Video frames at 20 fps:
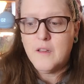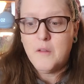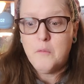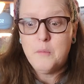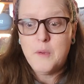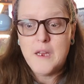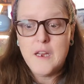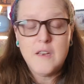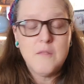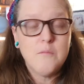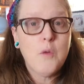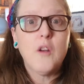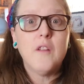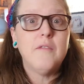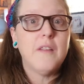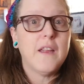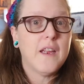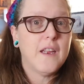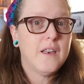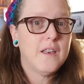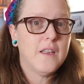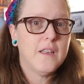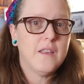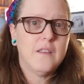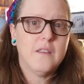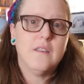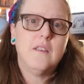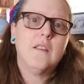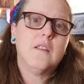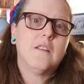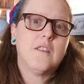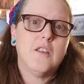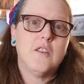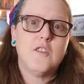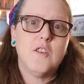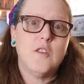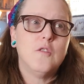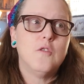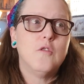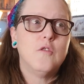being motivated to
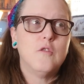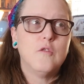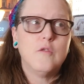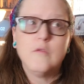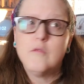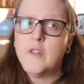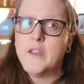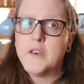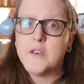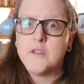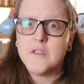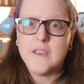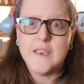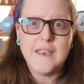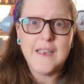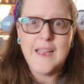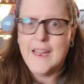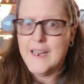do literally